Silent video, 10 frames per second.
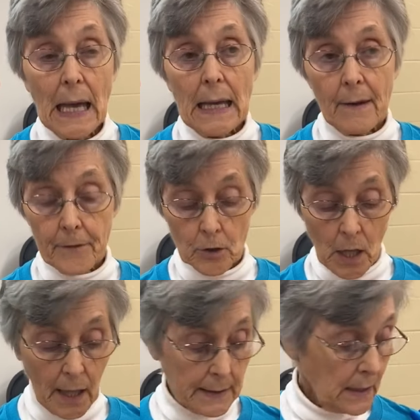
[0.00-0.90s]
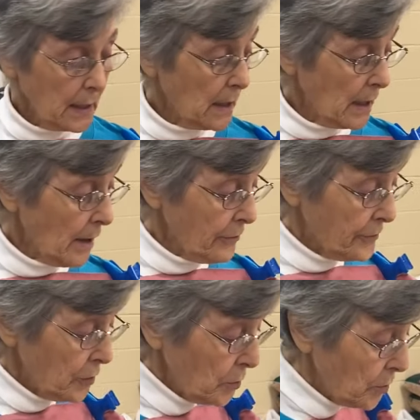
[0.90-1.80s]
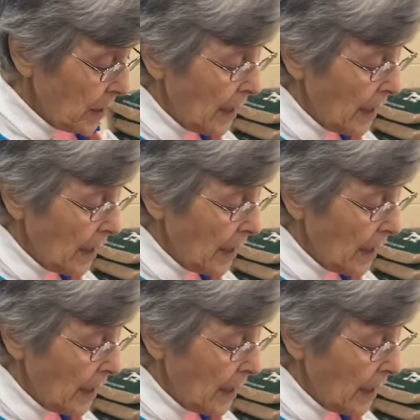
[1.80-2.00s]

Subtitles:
If they're not getting enough food,